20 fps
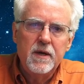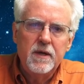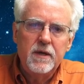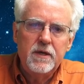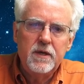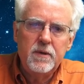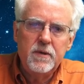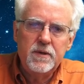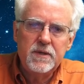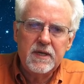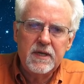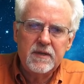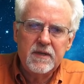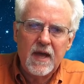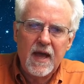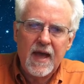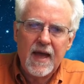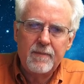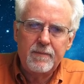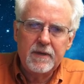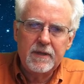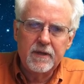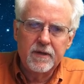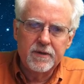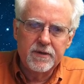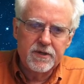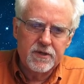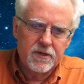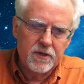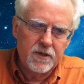Using the happy little
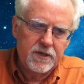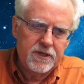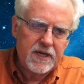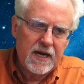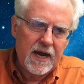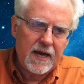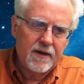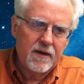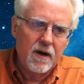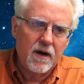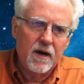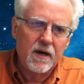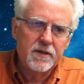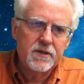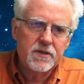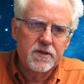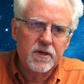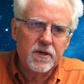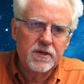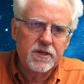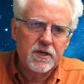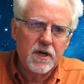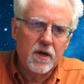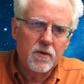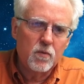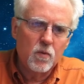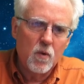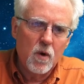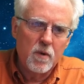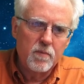search icon, search on
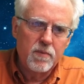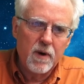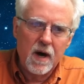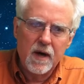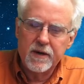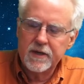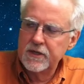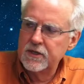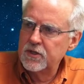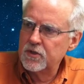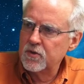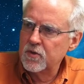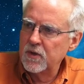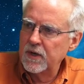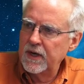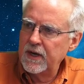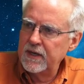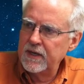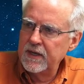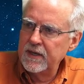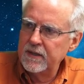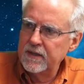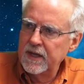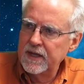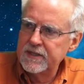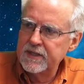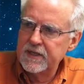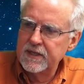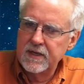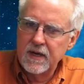robotics training
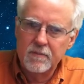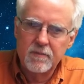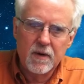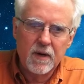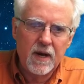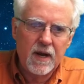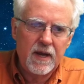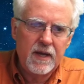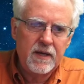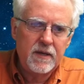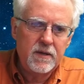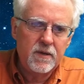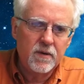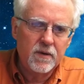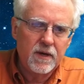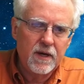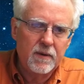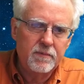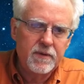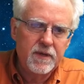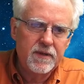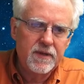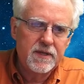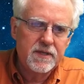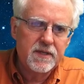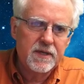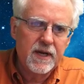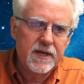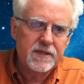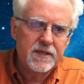lesson number eight. You'll come to this
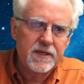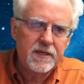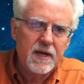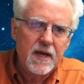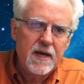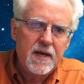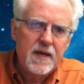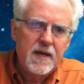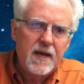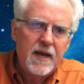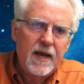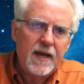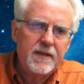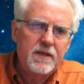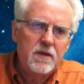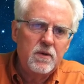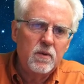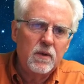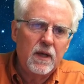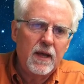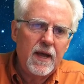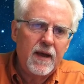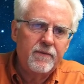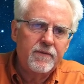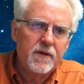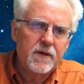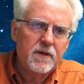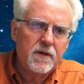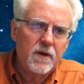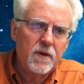lesson and you will have
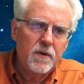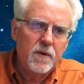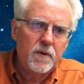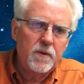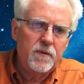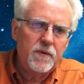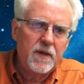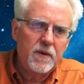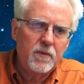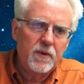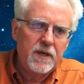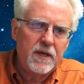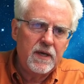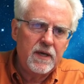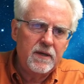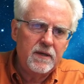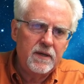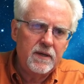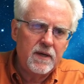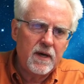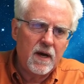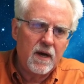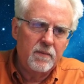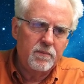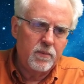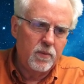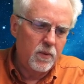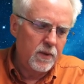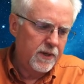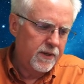the code that we ended
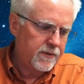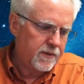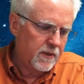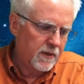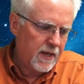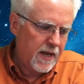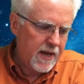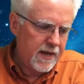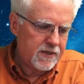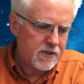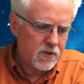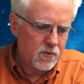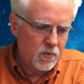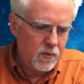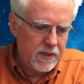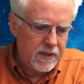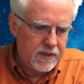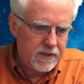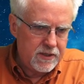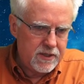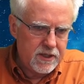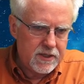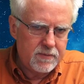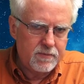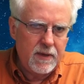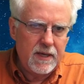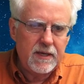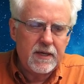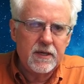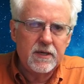up with last week. Just
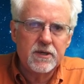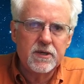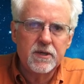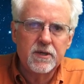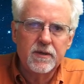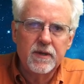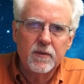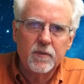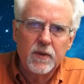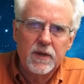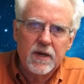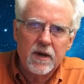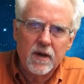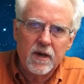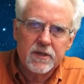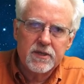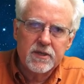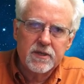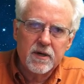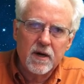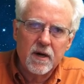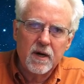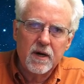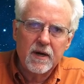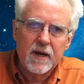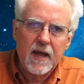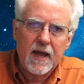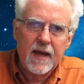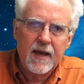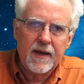making sure that we all start
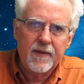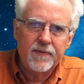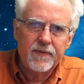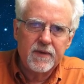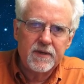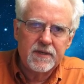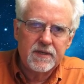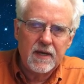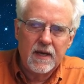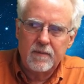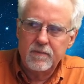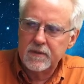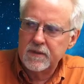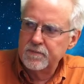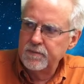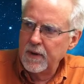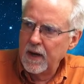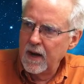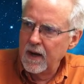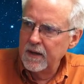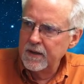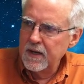at the same spot.